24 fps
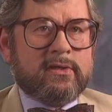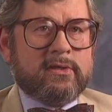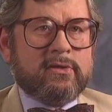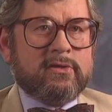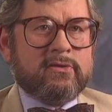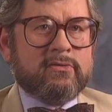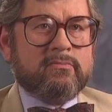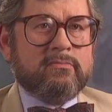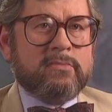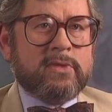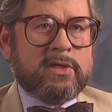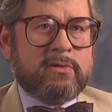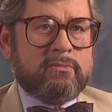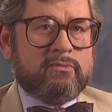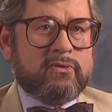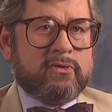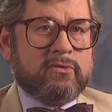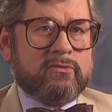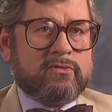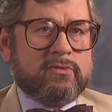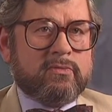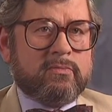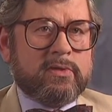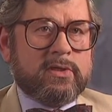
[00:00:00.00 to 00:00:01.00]
Earth may
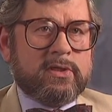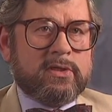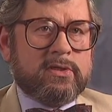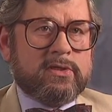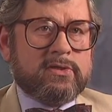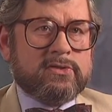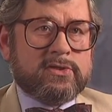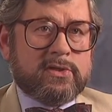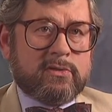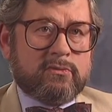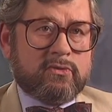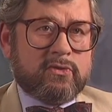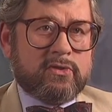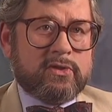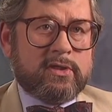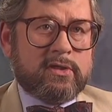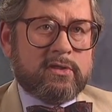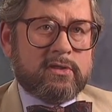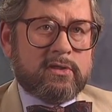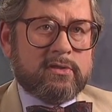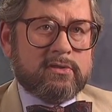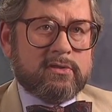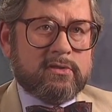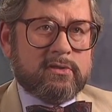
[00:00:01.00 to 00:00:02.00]
prove to be somewhat
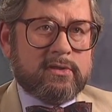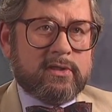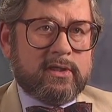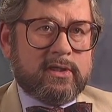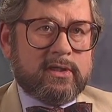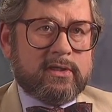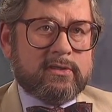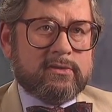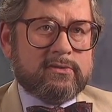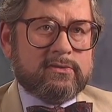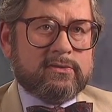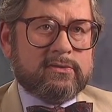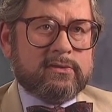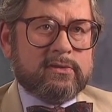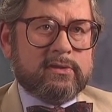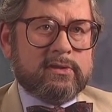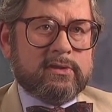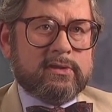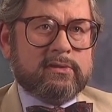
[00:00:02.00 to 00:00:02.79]
younger than that.